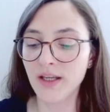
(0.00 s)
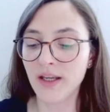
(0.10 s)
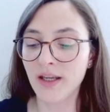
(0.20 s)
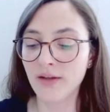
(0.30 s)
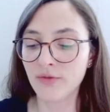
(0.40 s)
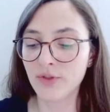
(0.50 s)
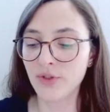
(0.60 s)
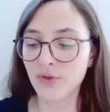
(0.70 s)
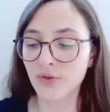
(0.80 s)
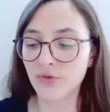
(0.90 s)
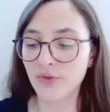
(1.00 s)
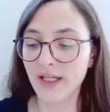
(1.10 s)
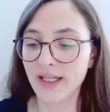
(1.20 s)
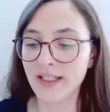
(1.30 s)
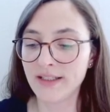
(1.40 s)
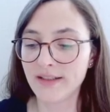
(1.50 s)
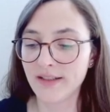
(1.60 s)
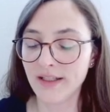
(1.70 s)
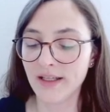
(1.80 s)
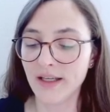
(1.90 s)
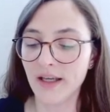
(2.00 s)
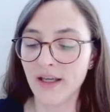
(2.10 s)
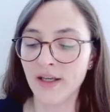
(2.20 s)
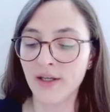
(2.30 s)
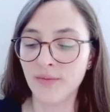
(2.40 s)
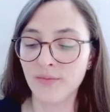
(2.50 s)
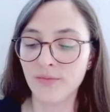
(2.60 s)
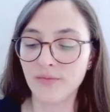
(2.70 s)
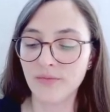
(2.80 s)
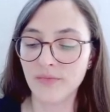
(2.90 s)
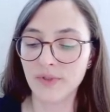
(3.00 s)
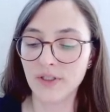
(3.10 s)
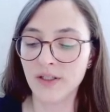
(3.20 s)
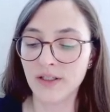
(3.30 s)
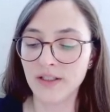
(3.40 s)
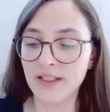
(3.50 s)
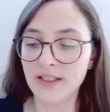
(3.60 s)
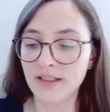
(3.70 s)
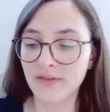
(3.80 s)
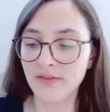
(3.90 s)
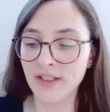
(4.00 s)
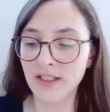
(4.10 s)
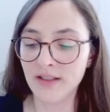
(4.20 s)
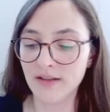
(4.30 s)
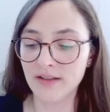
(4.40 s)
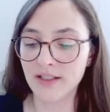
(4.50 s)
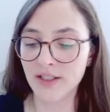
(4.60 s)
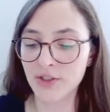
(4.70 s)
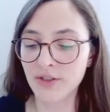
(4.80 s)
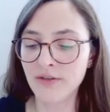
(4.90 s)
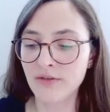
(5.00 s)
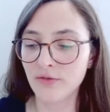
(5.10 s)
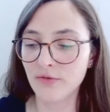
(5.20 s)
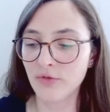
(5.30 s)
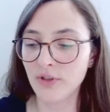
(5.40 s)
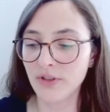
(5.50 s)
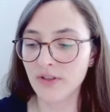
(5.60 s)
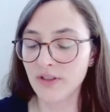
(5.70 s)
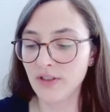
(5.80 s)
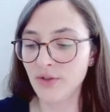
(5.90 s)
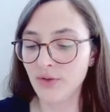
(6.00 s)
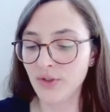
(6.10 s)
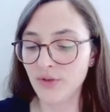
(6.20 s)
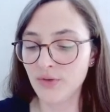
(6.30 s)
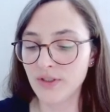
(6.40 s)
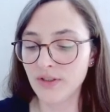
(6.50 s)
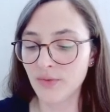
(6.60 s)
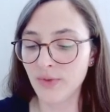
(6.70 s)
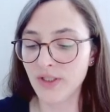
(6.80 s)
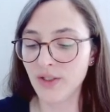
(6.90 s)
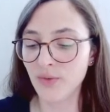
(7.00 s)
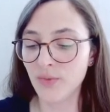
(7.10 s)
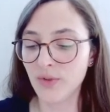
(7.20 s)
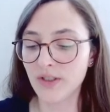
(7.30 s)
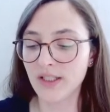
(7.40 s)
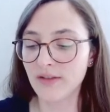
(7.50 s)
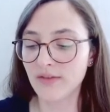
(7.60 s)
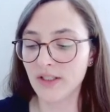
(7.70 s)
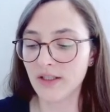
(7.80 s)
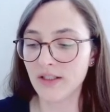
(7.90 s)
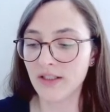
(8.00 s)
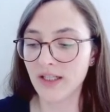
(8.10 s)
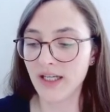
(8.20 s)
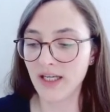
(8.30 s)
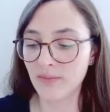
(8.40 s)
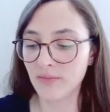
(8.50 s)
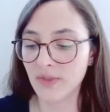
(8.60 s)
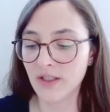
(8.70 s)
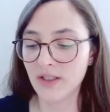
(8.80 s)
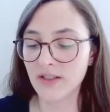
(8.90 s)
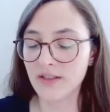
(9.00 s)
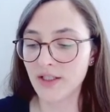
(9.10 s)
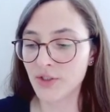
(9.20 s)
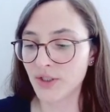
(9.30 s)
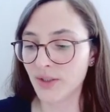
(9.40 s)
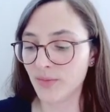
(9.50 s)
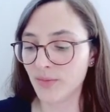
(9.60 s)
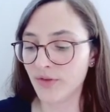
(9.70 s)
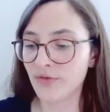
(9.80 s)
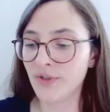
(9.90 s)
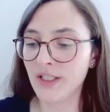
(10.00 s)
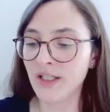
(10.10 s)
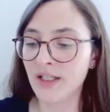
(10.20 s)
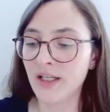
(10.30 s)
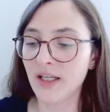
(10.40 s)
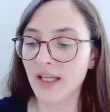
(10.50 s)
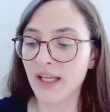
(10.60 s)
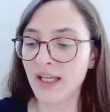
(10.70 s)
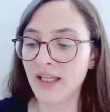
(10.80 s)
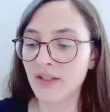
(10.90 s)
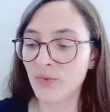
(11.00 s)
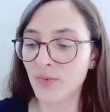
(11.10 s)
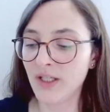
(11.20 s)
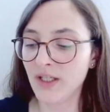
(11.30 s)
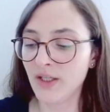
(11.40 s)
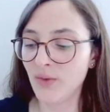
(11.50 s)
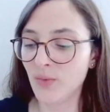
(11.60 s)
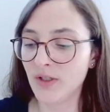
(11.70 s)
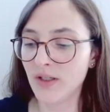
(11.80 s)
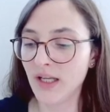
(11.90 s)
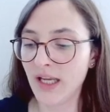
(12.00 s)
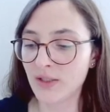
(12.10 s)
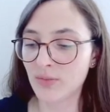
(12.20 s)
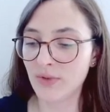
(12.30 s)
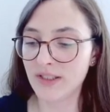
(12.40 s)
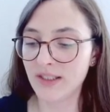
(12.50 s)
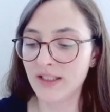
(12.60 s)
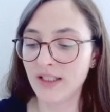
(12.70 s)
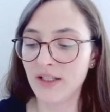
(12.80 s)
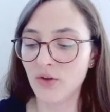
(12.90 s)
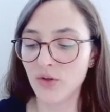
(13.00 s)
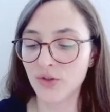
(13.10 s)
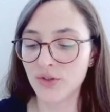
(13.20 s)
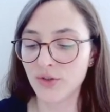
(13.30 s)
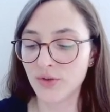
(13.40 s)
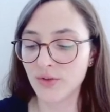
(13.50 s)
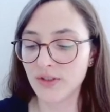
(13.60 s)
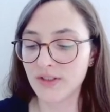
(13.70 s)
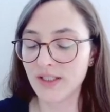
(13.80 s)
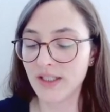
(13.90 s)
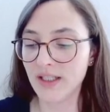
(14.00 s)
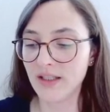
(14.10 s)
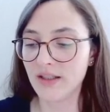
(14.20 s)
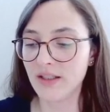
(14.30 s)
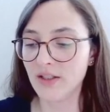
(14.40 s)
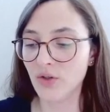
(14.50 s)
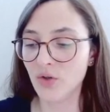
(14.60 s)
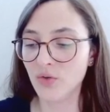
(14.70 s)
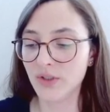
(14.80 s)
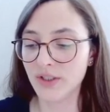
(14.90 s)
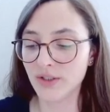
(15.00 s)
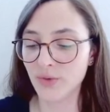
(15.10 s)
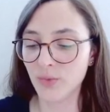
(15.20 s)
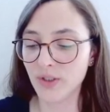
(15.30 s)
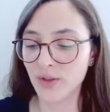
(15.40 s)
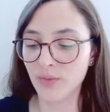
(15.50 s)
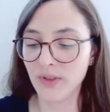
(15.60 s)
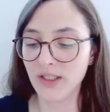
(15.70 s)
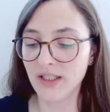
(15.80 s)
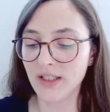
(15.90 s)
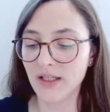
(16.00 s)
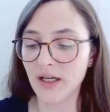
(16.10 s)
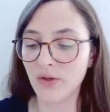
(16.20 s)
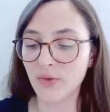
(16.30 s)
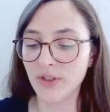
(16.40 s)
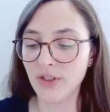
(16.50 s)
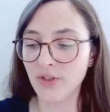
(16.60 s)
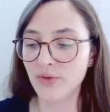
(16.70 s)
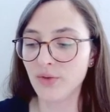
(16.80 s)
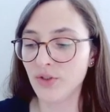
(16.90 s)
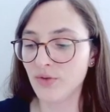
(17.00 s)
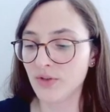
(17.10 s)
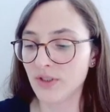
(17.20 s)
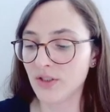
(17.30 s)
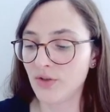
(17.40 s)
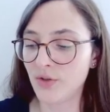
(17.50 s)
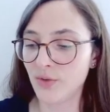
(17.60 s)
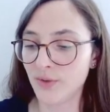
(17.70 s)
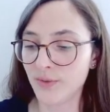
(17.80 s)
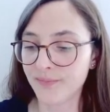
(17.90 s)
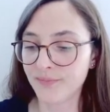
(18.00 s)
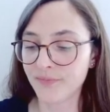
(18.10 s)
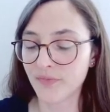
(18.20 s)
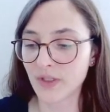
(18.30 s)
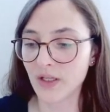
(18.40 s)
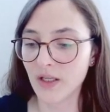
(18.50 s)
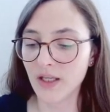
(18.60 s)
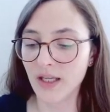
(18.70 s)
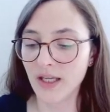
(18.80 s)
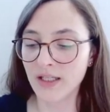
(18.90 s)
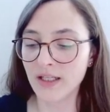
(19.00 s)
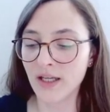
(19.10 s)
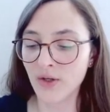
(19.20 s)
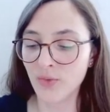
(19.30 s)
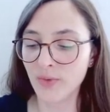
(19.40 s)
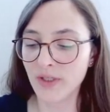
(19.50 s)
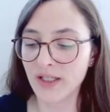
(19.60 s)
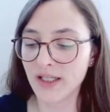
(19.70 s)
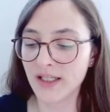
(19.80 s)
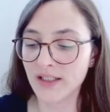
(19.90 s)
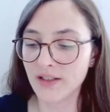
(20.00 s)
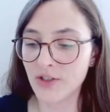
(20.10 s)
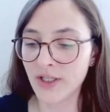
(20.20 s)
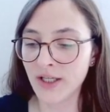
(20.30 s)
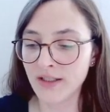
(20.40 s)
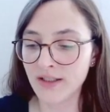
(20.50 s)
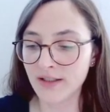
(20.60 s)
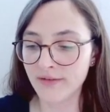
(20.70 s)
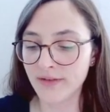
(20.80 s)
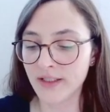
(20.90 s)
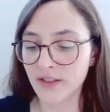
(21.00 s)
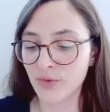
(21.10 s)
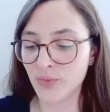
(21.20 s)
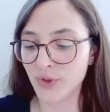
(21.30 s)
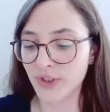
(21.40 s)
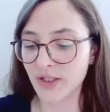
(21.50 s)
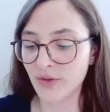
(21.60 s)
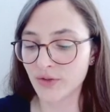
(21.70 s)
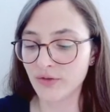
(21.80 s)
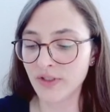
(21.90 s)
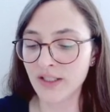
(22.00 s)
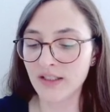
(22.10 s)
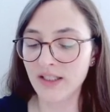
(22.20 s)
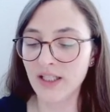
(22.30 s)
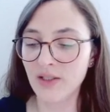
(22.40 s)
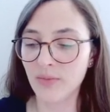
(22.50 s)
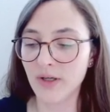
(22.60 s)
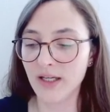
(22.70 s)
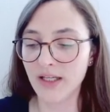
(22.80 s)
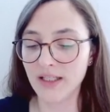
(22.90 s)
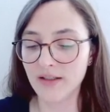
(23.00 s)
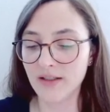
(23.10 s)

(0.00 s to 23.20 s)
have to create a DCV session for the new user. We will give it the name session number 3, and we will explicitly also say the owner will be our new user 2. And now we can check if this worked out correctly by